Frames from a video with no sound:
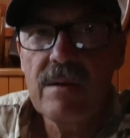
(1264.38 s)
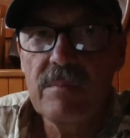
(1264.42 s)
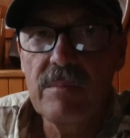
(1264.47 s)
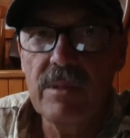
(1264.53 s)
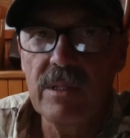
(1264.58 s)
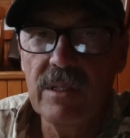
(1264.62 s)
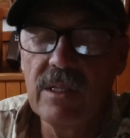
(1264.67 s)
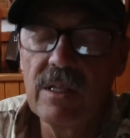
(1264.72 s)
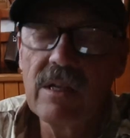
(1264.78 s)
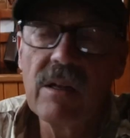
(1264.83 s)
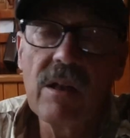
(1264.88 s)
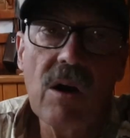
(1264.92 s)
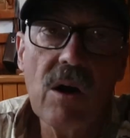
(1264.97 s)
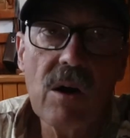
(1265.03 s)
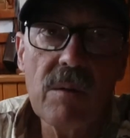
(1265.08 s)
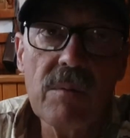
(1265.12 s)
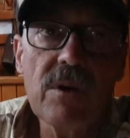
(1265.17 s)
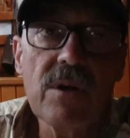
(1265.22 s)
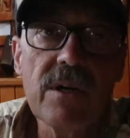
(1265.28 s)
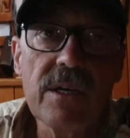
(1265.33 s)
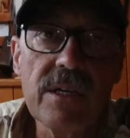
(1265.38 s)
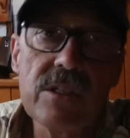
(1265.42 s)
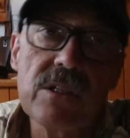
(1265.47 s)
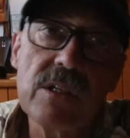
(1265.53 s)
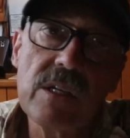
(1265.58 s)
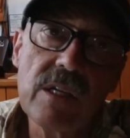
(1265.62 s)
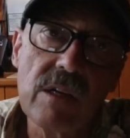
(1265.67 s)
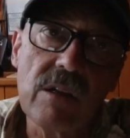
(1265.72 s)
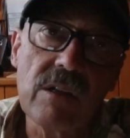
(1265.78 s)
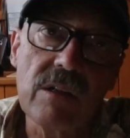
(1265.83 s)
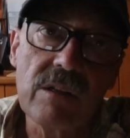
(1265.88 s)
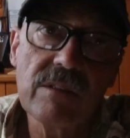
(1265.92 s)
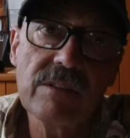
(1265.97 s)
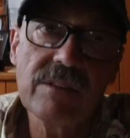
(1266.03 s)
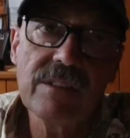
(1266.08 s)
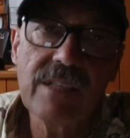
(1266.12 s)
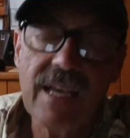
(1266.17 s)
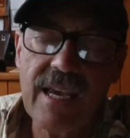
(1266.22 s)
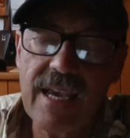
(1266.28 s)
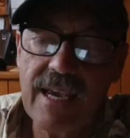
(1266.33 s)
But Little Harbor is little,
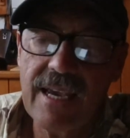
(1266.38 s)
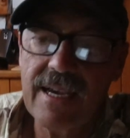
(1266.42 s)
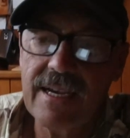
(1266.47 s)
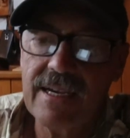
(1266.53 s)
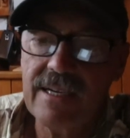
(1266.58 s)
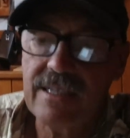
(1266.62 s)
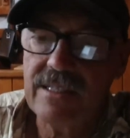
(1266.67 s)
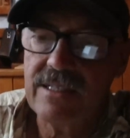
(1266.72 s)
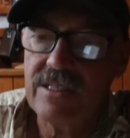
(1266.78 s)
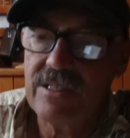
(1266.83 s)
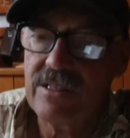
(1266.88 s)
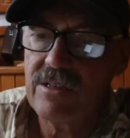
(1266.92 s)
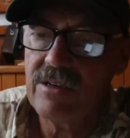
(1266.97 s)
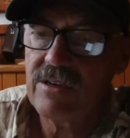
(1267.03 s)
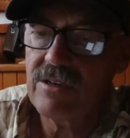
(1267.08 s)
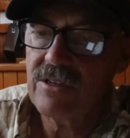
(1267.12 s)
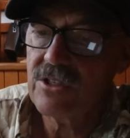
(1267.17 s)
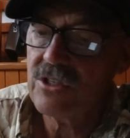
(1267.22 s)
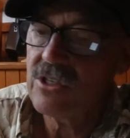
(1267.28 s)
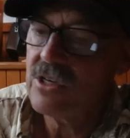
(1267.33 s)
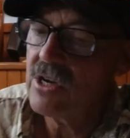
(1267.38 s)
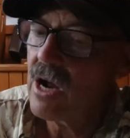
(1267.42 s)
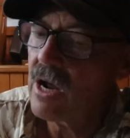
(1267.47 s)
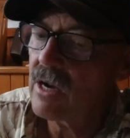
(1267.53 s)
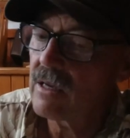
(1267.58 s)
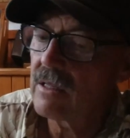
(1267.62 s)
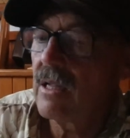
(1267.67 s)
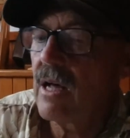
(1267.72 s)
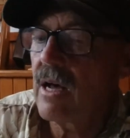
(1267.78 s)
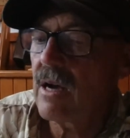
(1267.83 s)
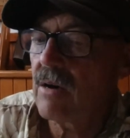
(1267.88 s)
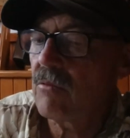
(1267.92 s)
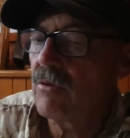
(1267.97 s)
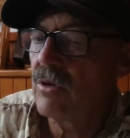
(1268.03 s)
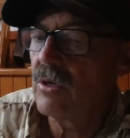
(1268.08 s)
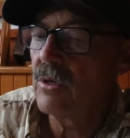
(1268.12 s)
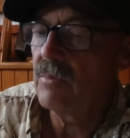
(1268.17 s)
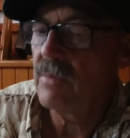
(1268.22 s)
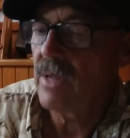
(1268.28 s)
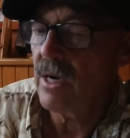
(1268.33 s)
and there's not a lot of
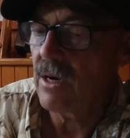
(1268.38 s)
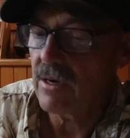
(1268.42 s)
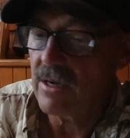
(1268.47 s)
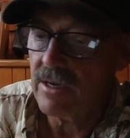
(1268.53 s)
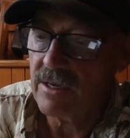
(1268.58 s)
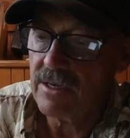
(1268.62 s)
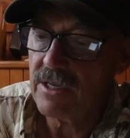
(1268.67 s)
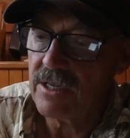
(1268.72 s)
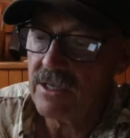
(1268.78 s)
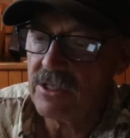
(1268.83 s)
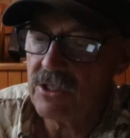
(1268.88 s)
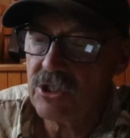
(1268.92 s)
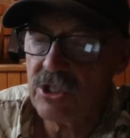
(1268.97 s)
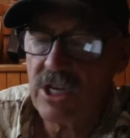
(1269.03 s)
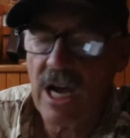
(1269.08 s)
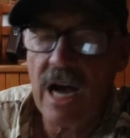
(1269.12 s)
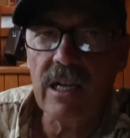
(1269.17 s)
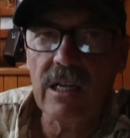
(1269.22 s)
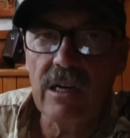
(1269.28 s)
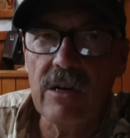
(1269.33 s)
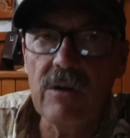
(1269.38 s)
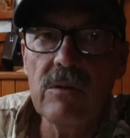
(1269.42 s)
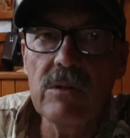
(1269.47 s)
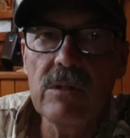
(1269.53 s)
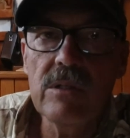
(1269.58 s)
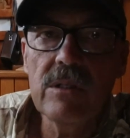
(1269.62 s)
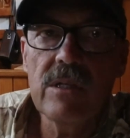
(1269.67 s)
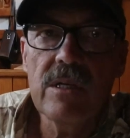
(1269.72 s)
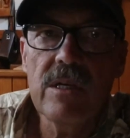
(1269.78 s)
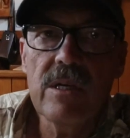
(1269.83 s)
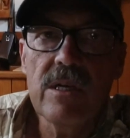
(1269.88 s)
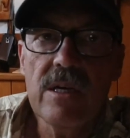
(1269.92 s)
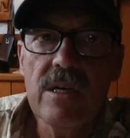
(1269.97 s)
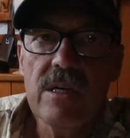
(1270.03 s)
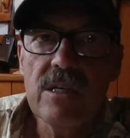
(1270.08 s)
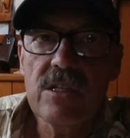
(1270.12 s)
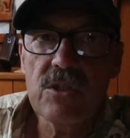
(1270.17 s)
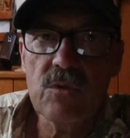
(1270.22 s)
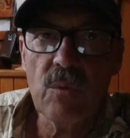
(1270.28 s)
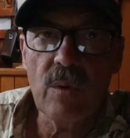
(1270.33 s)
room there. Now, it is shallow.
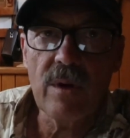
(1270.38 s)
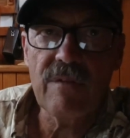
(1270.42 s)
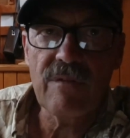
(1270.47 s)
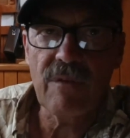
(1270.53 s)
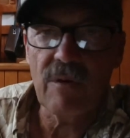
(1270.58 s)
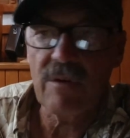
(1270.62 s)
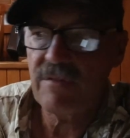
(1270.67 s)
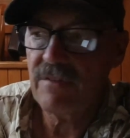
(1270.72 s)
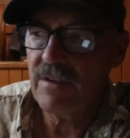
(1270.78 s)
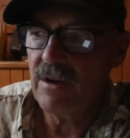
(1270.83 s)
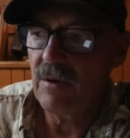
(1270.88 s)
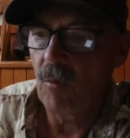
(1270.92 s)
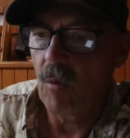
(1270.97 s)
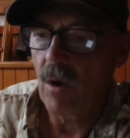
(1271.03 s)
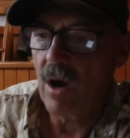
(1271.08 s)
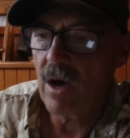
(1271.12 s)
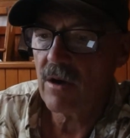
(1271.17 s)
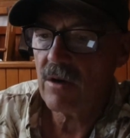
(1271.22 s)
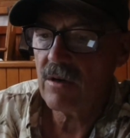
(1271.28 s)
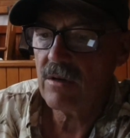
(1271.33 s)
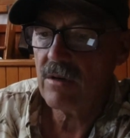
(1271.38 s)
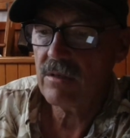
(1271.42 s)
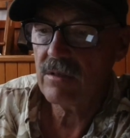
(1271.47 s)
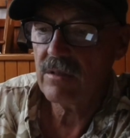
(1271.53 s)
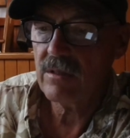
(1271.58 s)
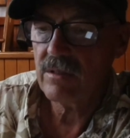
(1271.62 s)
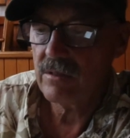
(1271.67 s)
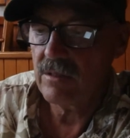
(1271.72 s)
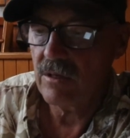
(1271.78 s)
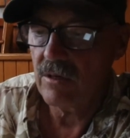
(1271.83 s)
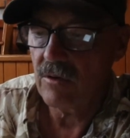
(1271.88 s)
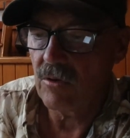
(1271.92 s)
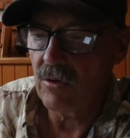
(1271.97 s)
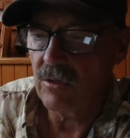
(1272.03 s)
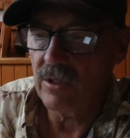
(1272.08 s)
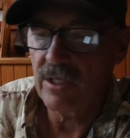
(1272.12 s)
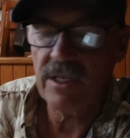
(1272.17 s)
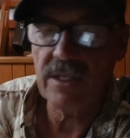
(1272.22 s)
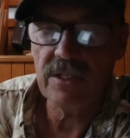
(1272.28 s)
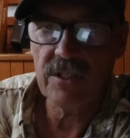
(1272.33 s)
It's 24 feet of water. The
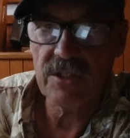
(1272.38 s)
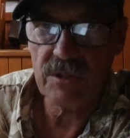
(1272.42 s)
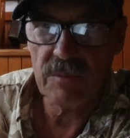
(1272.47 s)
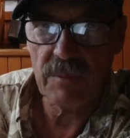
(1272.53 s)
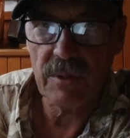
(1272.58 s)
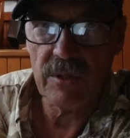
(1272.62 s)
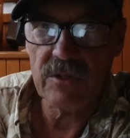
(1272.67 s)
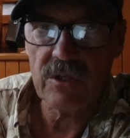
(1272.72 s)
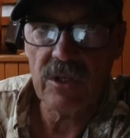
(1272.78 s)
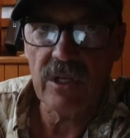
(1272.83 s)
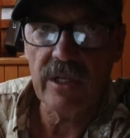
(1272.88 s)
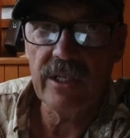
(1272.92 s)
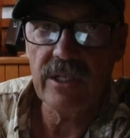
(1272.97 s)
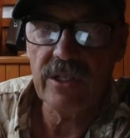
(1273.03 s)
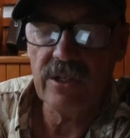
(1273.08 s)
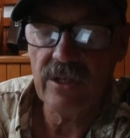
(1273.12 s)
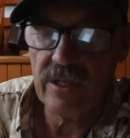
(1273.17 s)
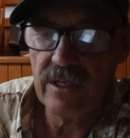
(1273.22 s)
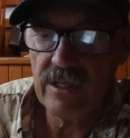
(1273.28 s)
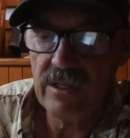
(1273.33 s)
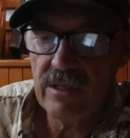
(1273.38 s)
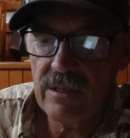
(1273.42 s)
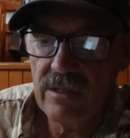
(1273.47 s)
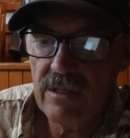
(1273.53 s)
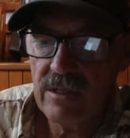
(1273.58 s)
holding is supposedly good,